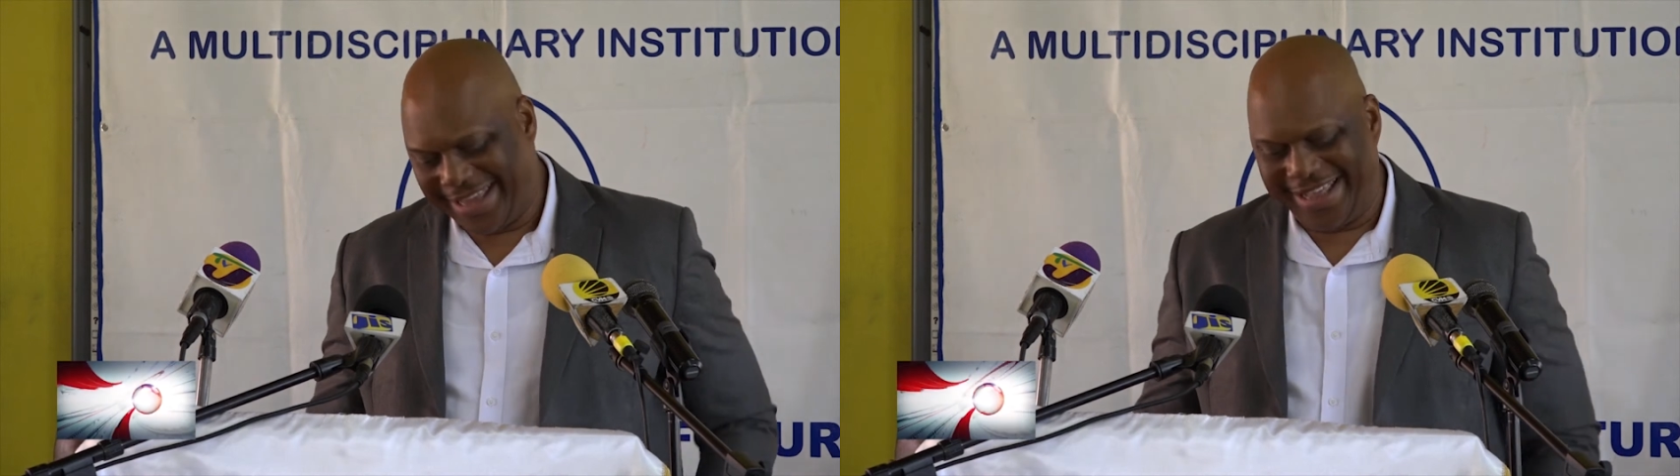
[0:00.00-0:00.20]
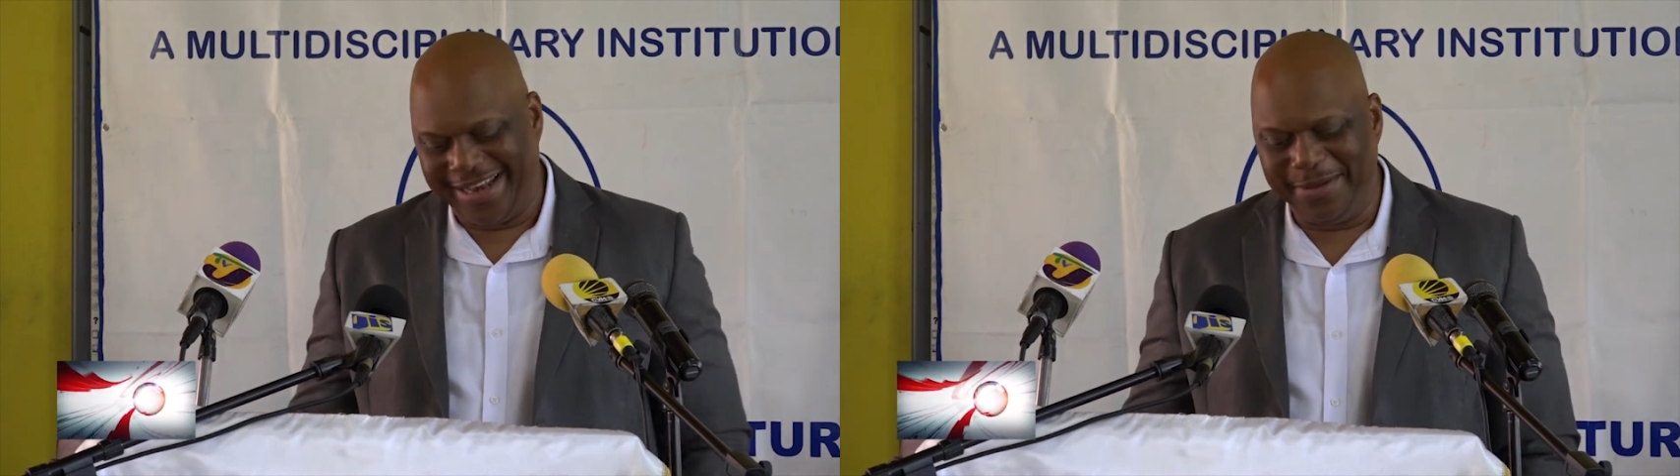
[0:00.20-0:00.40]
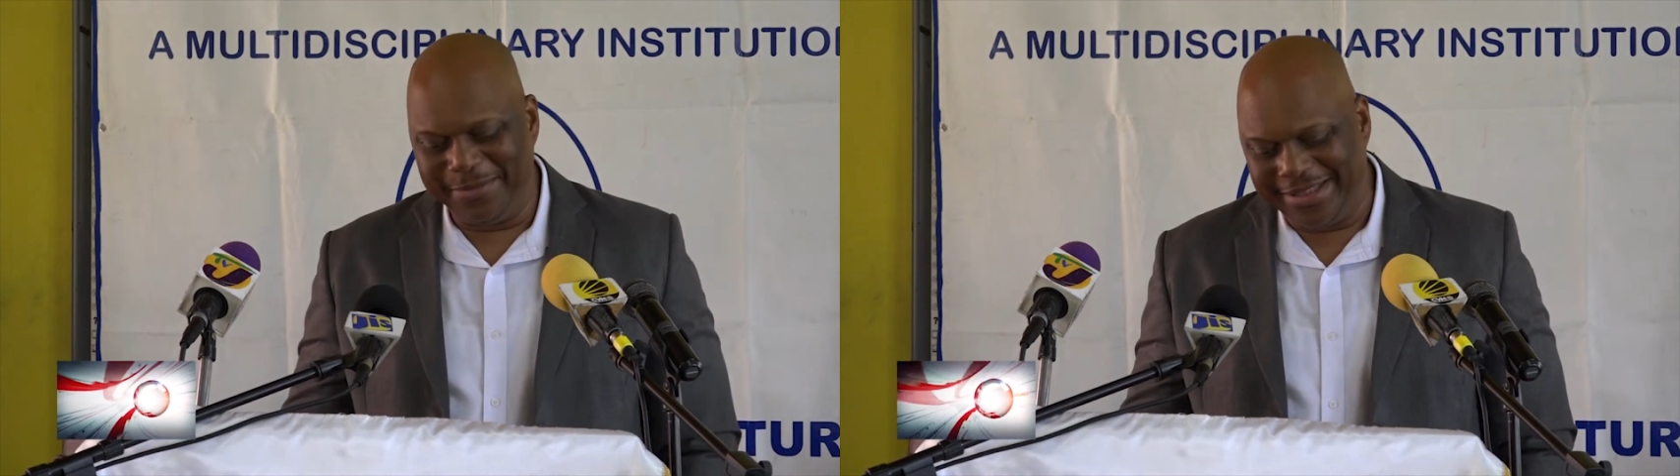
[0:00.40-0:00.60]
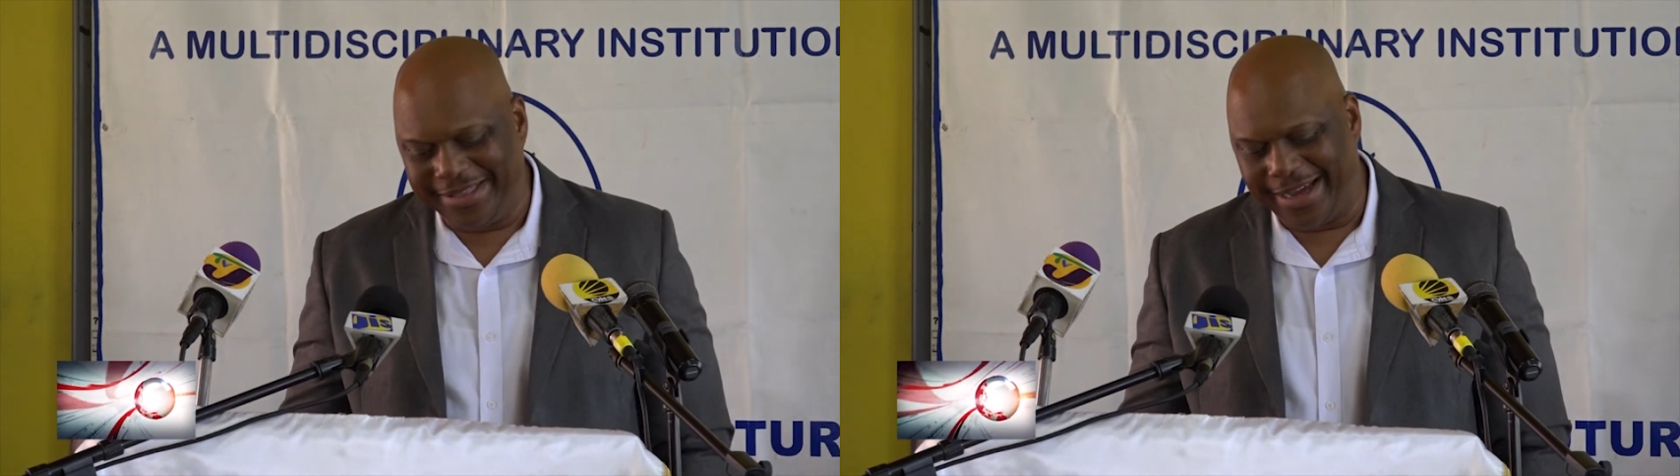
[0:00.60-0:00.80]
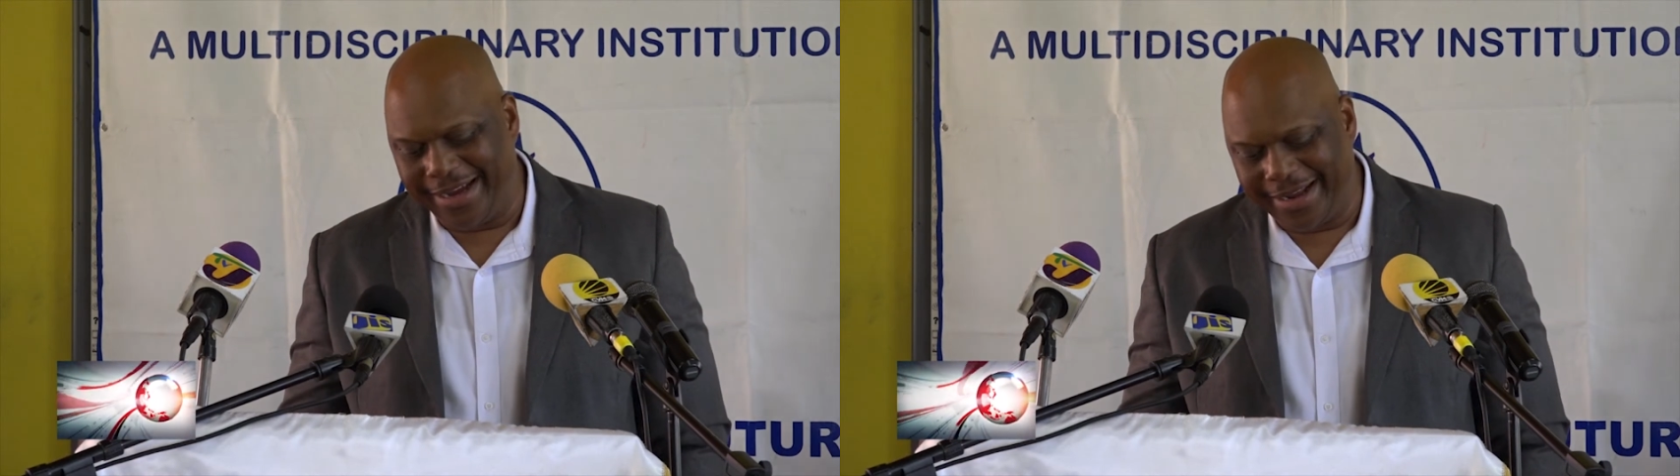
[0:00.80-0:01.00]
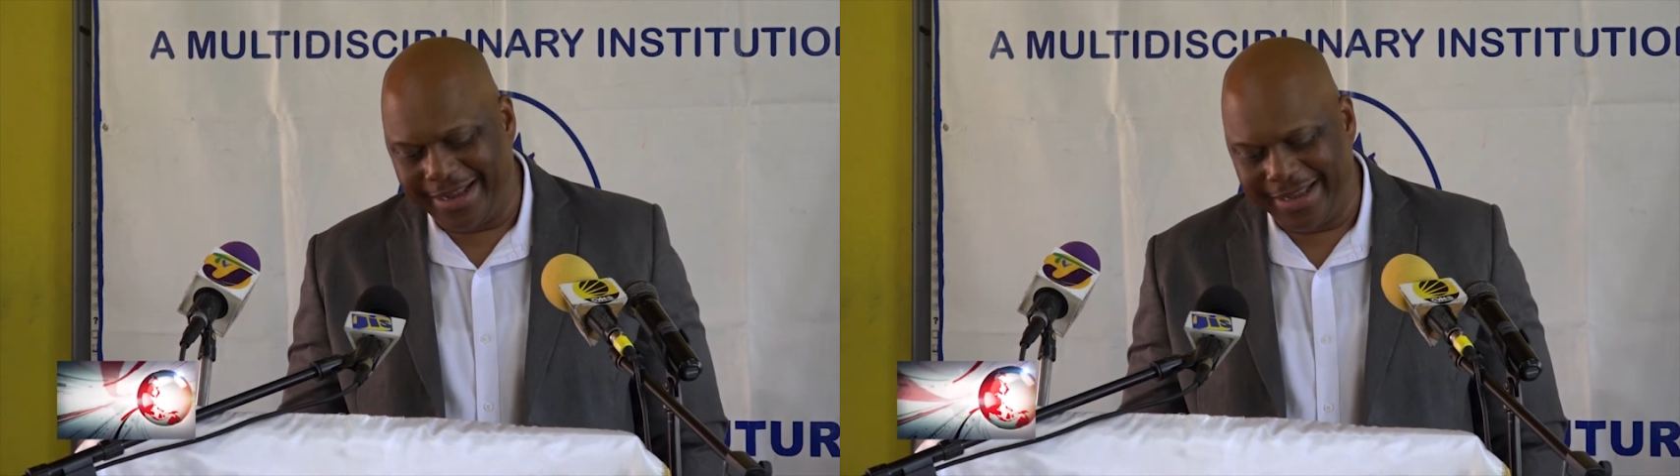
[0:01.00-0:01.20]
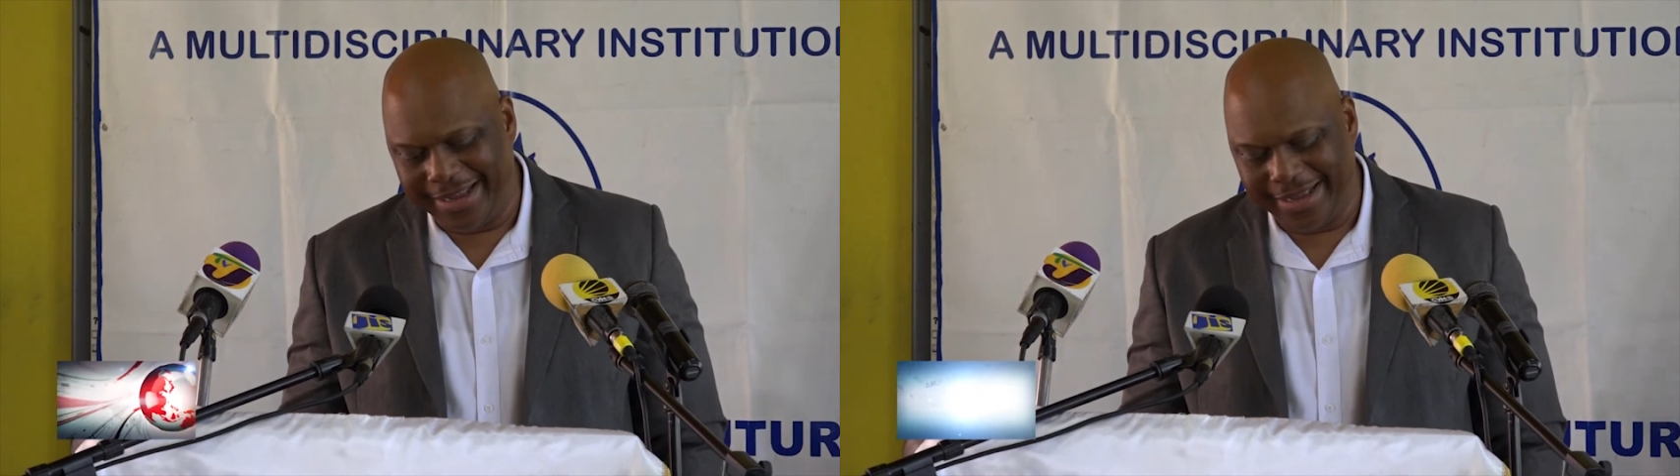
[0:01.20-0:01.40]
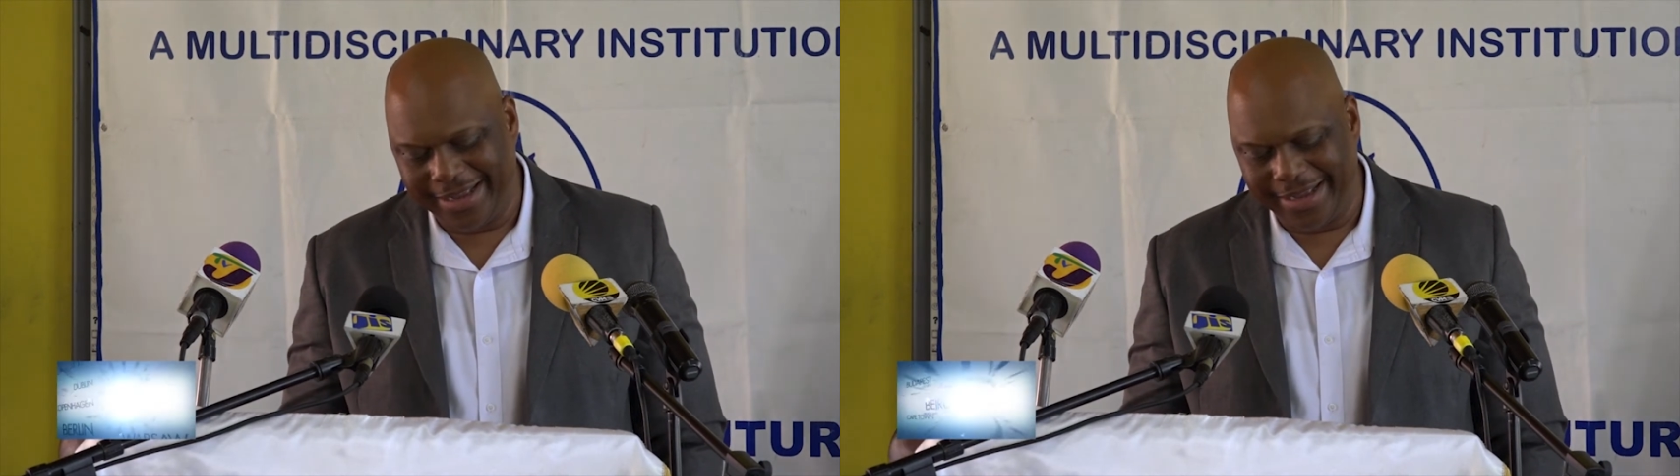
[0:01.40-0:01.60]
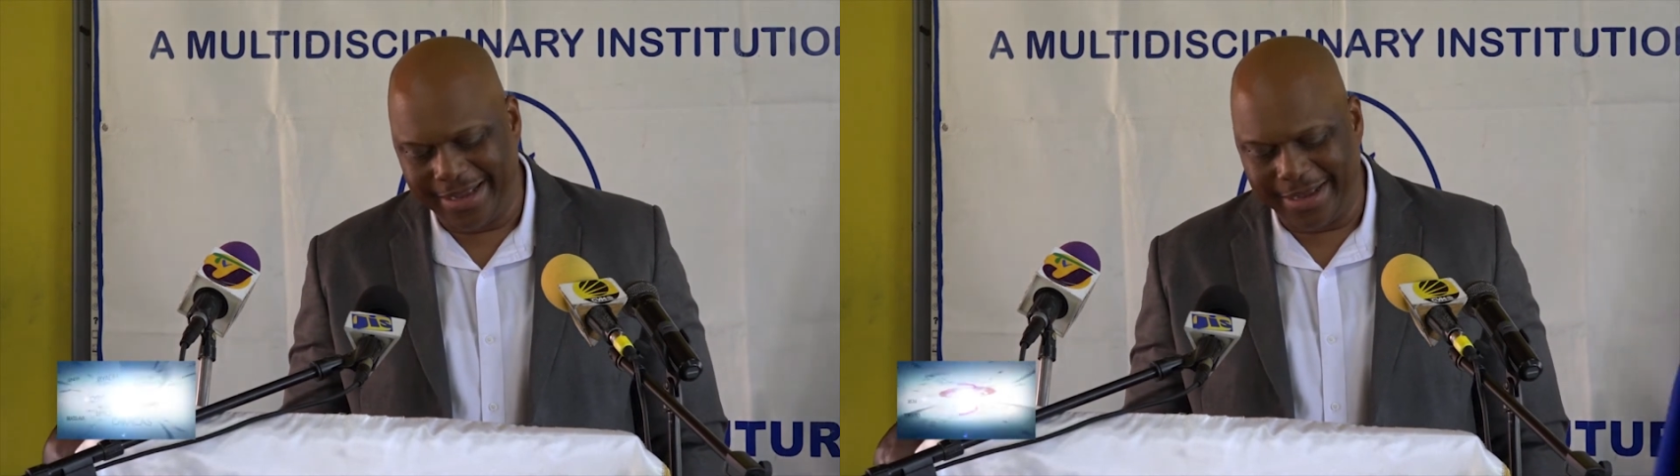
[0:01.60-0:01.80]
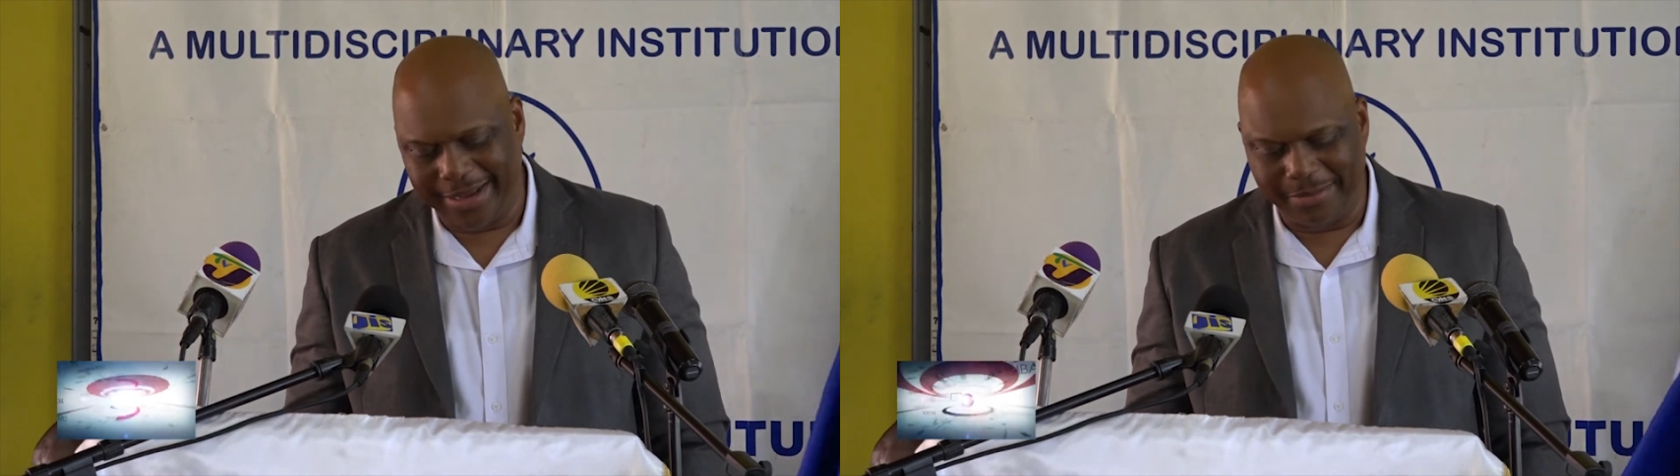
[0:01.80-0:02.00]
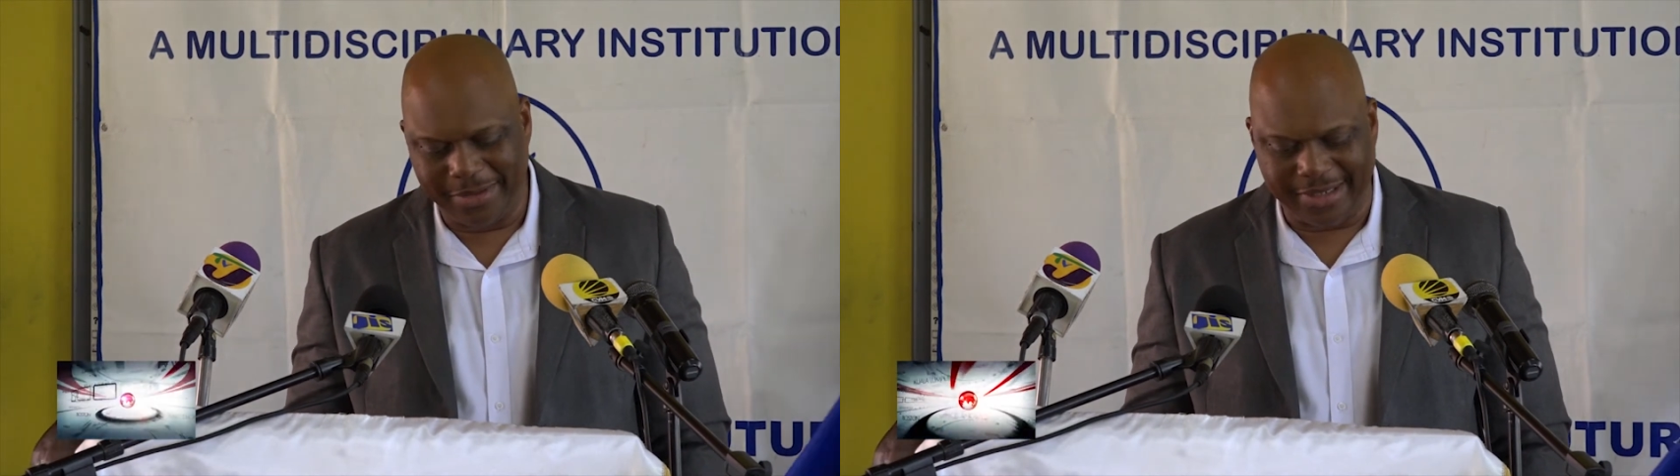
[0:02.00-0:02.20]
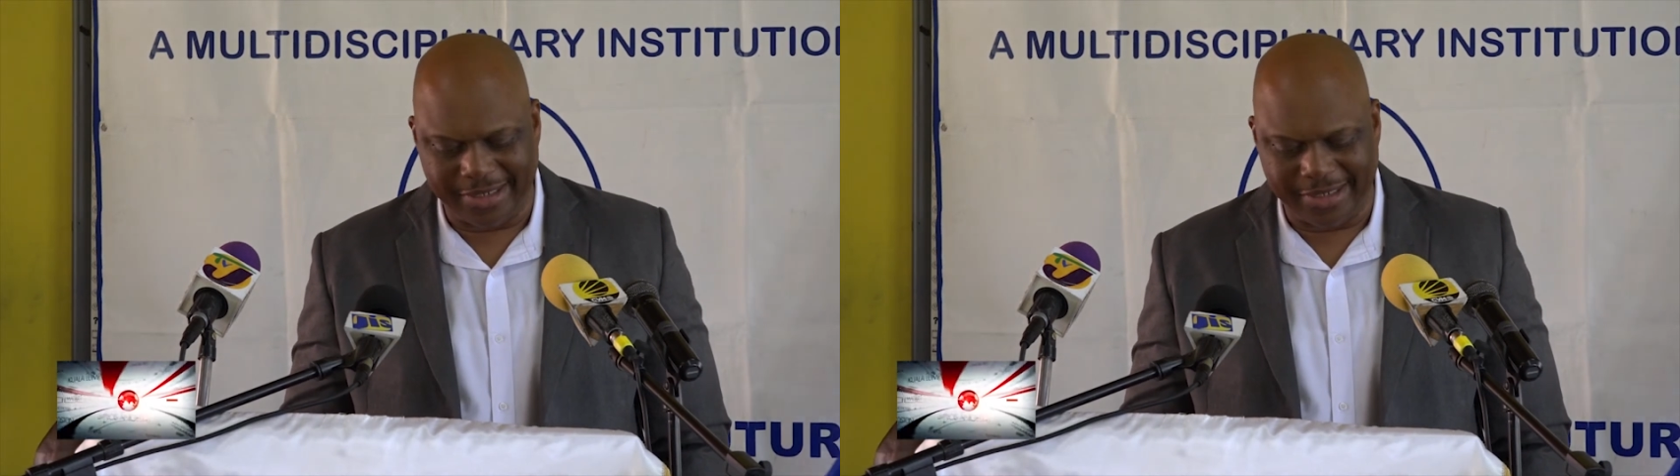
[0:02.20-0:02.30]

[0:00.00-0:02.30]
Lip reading: Let me thank Mr.